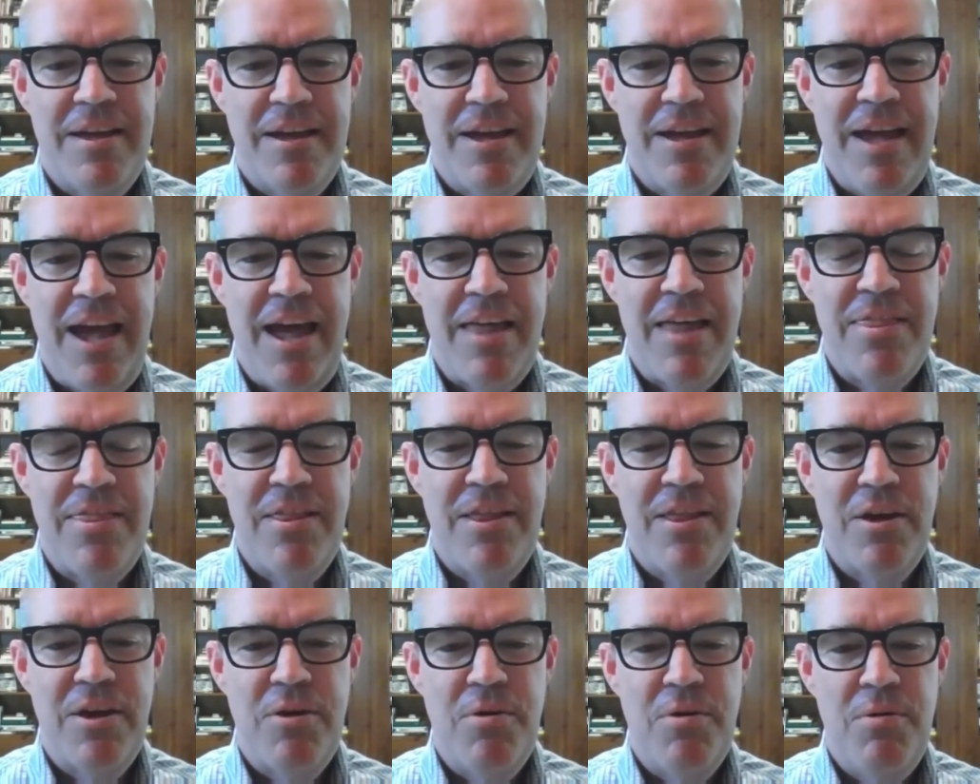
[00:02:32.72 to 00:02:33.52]

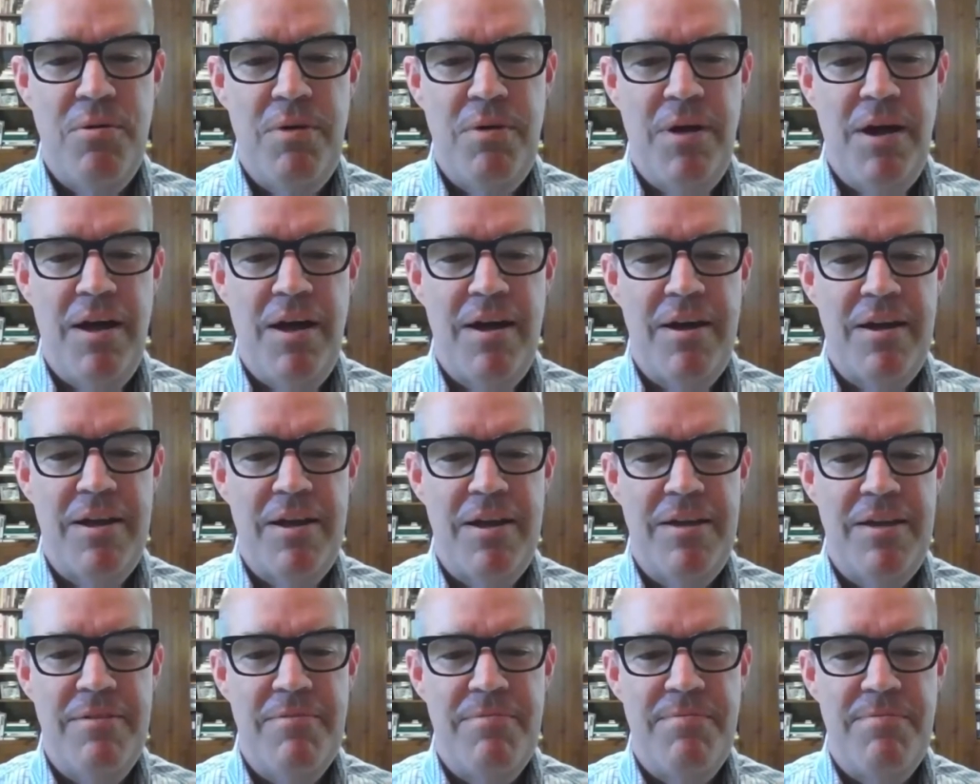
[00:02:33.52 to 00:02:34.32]
Catholic
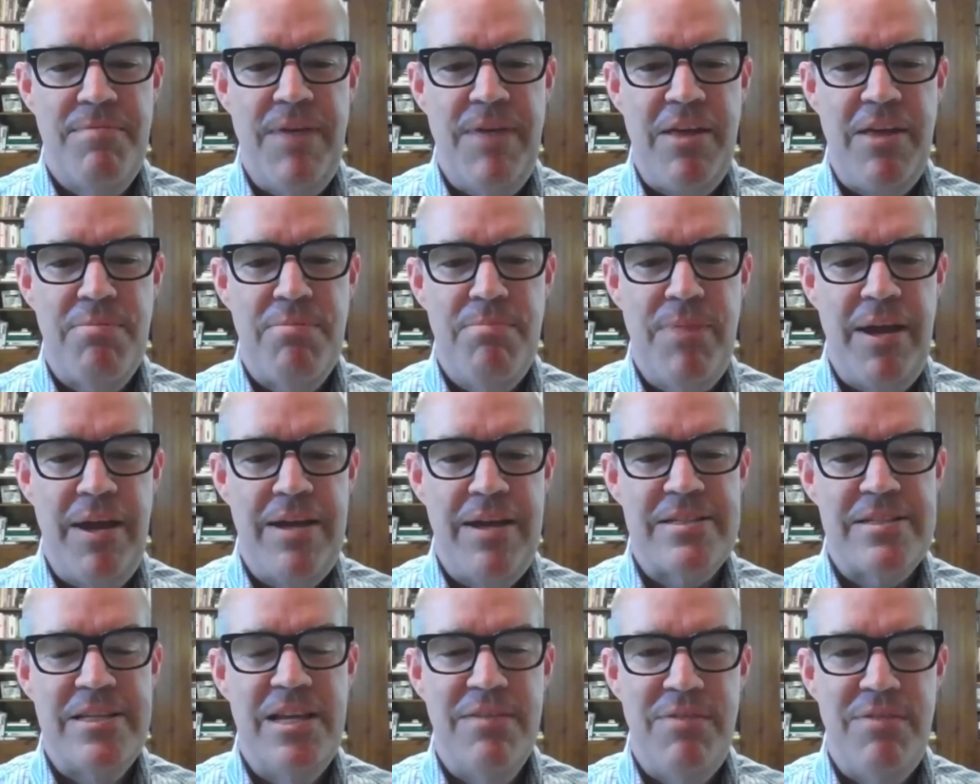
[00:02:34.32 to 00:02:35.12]

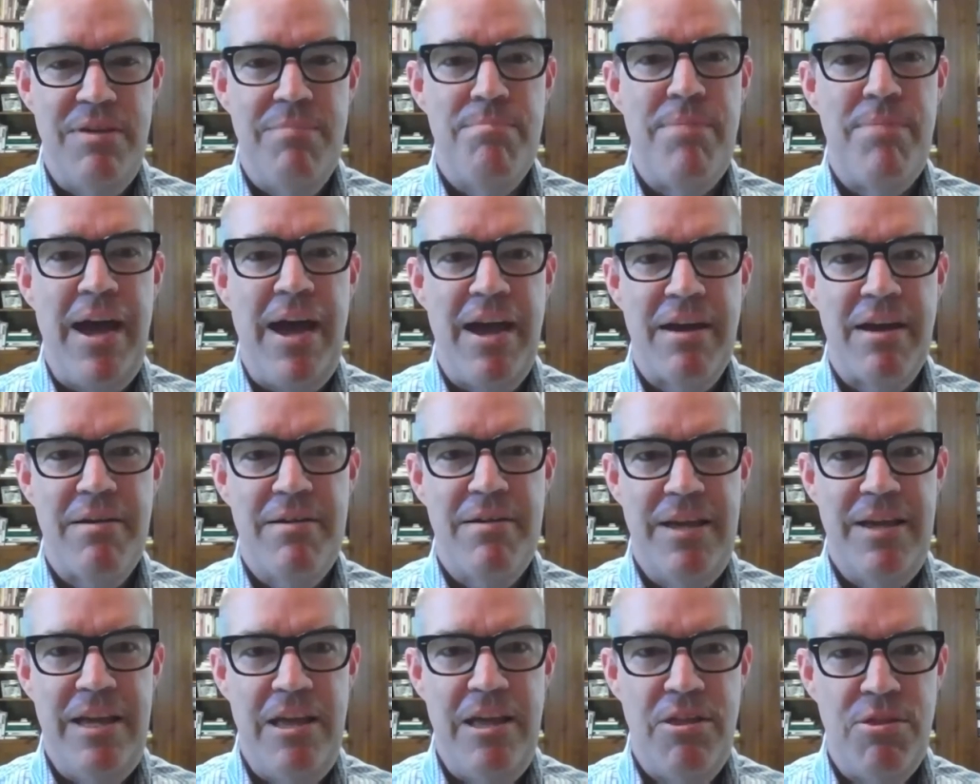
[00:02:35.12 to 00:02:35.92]
faith-based giving back
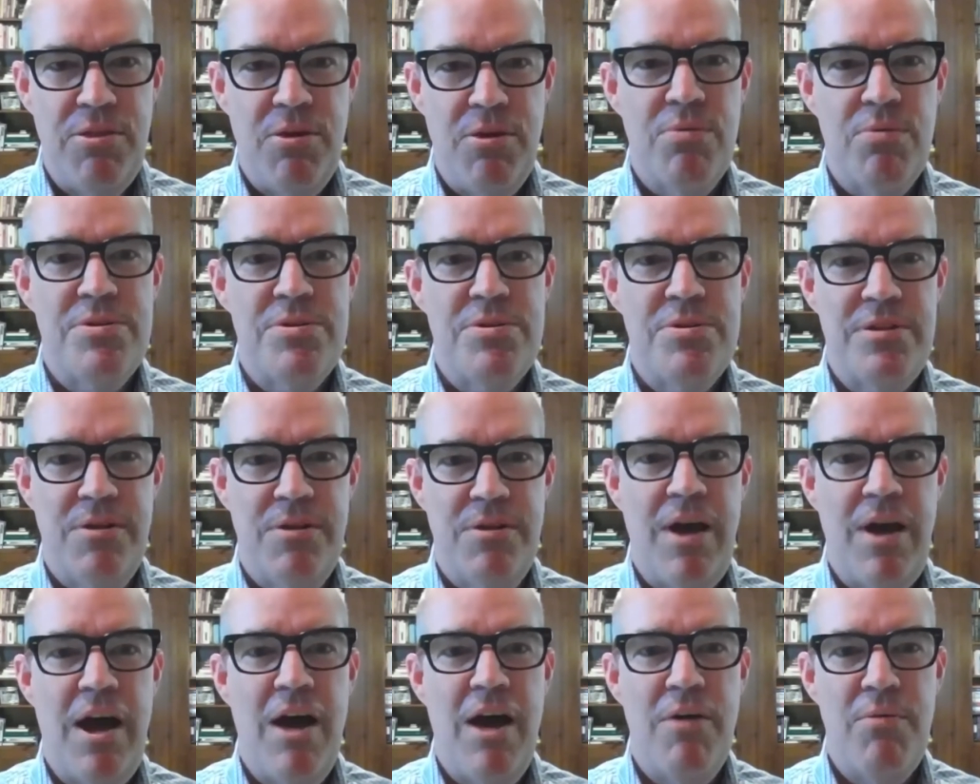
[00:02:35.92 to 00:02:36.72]
ethos, you
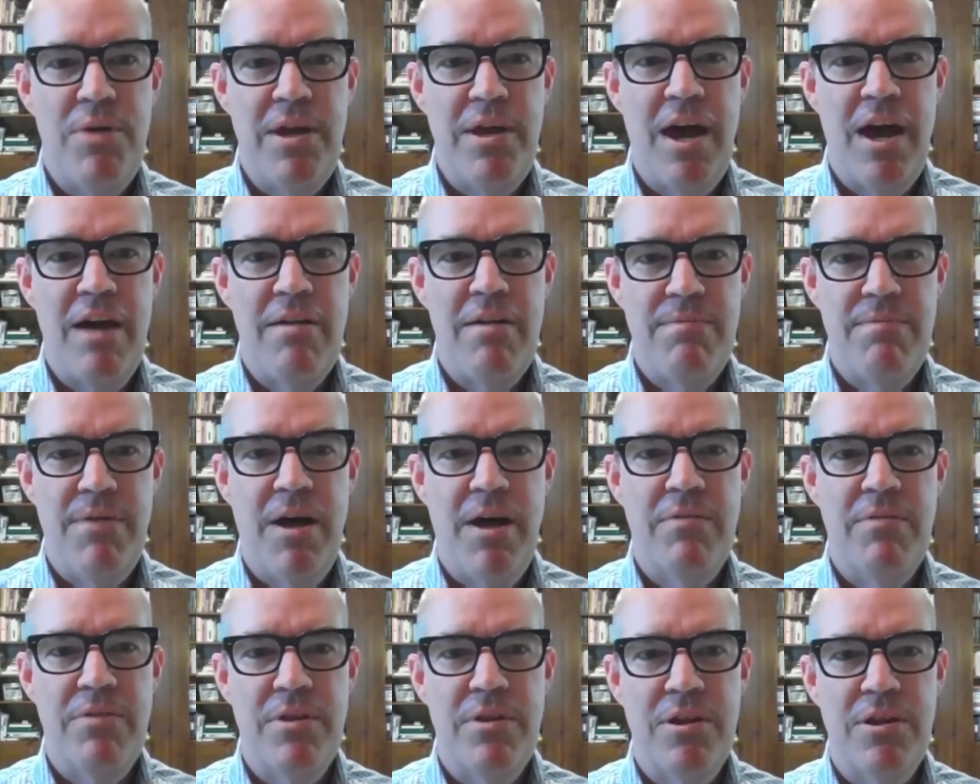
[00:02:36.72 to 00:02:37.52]
know, how we got
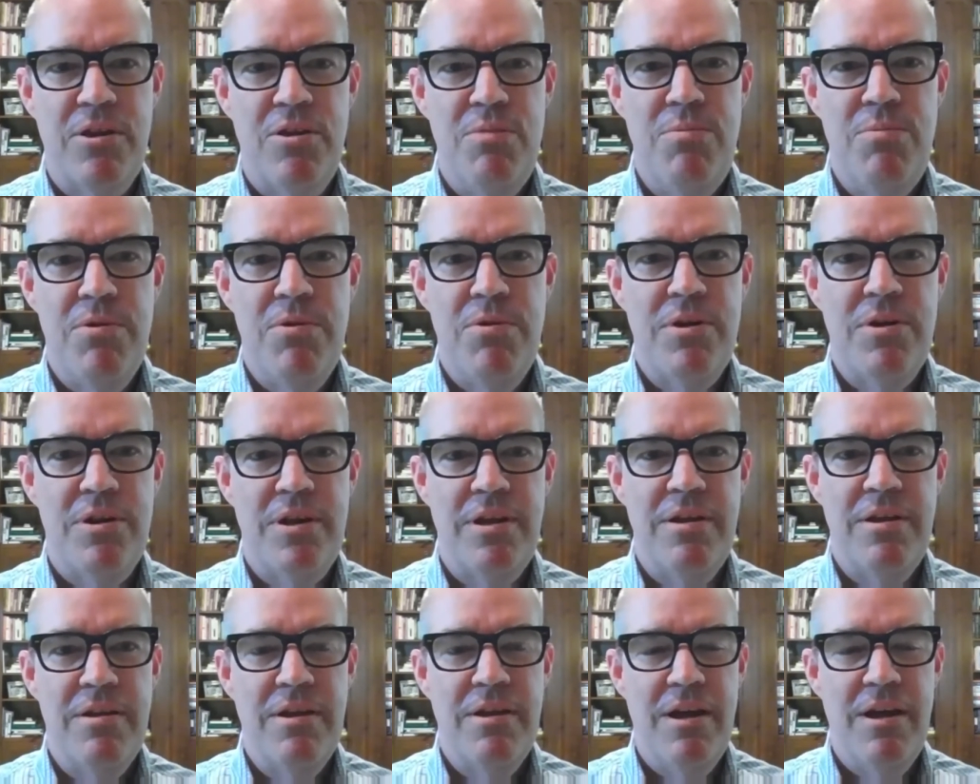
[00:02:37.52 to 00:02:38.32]
involved in the community.